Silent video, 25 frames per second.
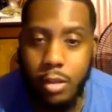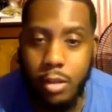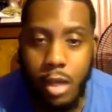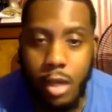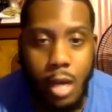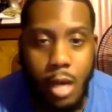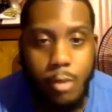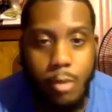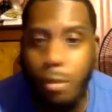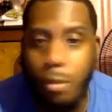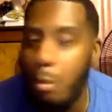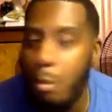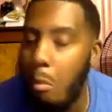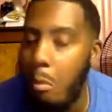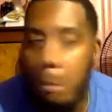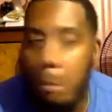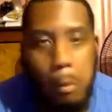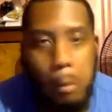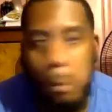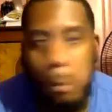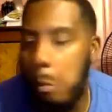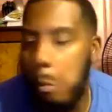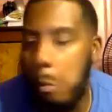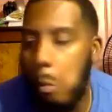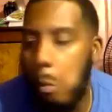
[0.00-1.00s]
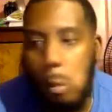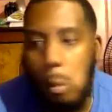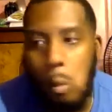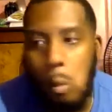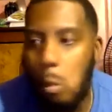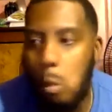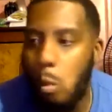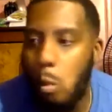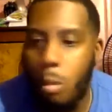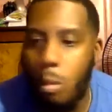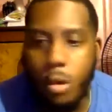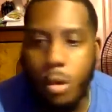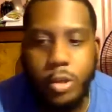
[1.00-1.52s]
album.
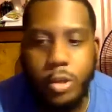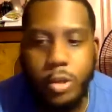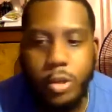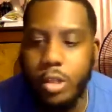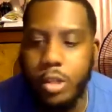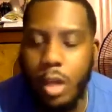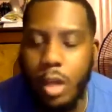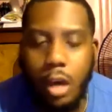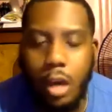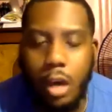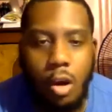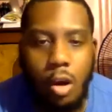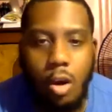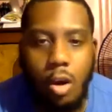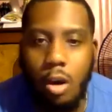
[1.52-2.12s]
He just not hard.